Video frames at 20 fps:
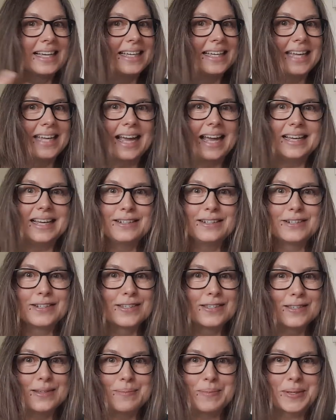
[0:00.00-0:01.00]
yeah,
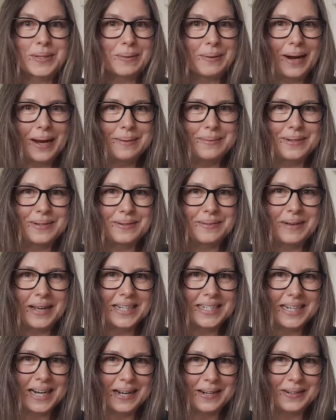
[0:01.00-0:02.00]
just subscribe to my
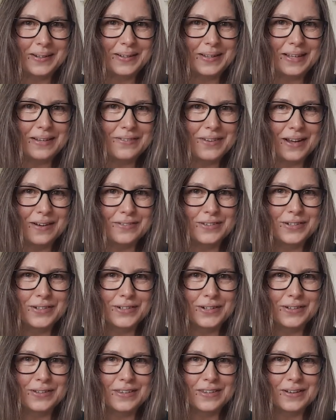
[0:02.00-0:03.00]
channel if you haven't
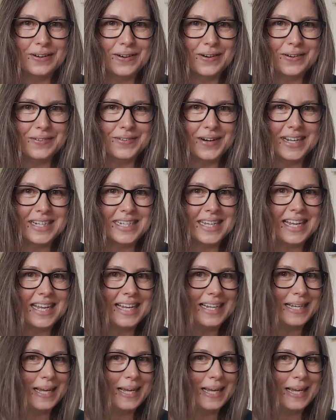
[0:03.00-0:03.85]
done so already.